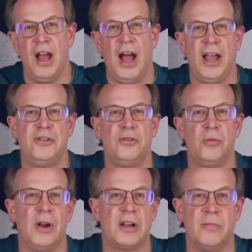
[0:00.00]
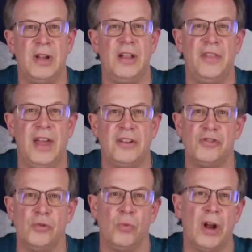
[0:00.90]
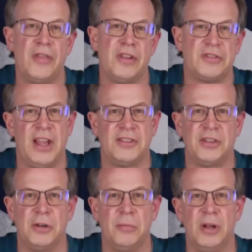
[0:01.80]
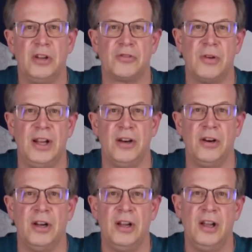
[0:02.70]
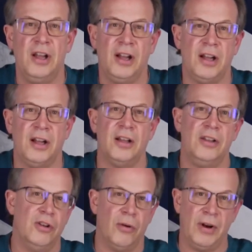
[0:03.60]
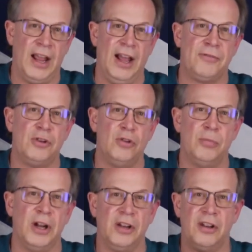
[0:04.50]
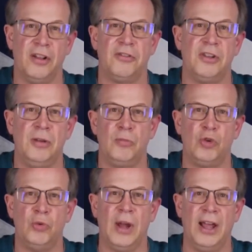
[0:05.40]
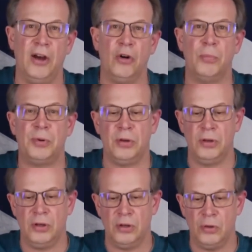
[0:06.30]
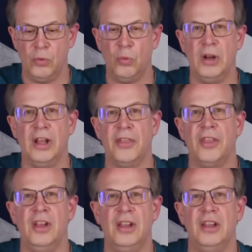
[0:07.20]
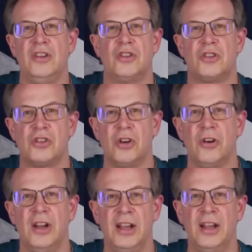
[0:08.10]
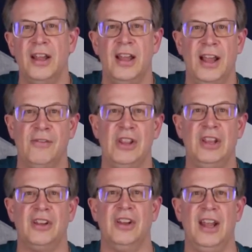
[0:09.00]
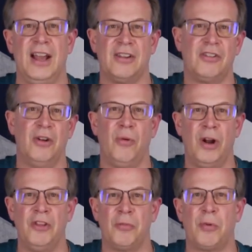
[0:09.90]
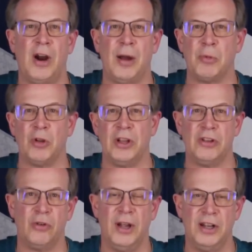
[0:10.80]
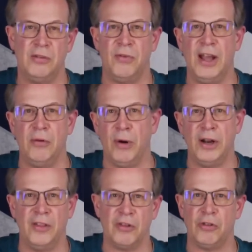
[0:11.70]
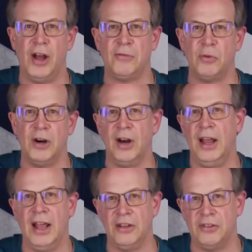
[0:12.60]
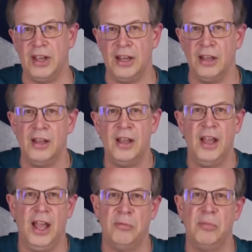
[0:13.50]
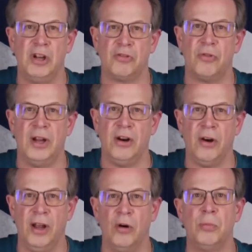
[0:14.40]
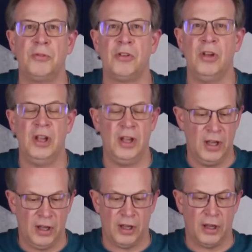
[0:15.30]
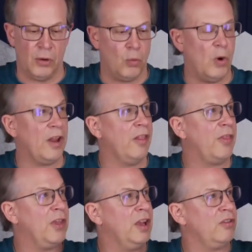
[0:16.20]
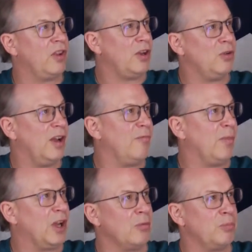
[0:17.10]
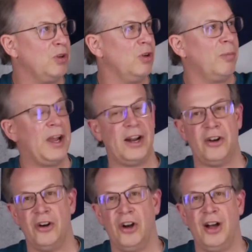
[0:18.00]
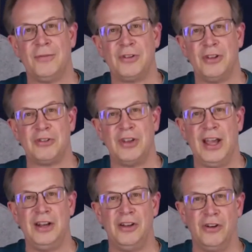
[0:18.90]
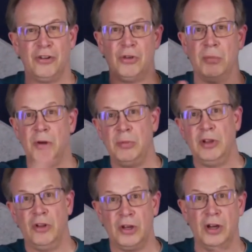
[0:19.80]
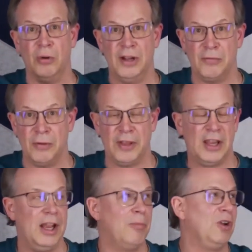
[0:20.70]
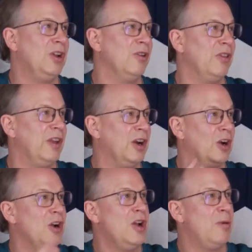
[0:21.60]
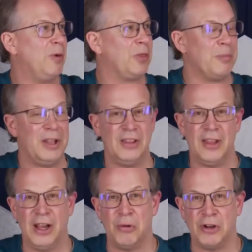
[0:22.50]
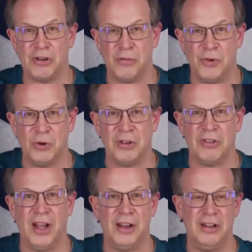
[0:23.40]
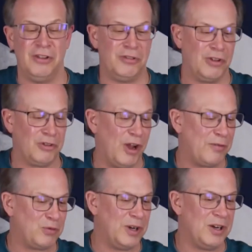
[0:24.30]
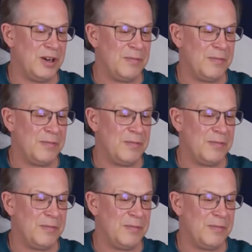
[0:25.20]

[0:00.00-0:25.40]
I do recommend that you run this as an administrator. You don't have to, but it does seem to help with ensuring everything connects and runs properly. So I did find running the software as a administrator helps. One of the things, I do have my computer monitor off to the side here, so I'm going to be looking away from the camera here and there, but the main thing I want you to focus on is the software.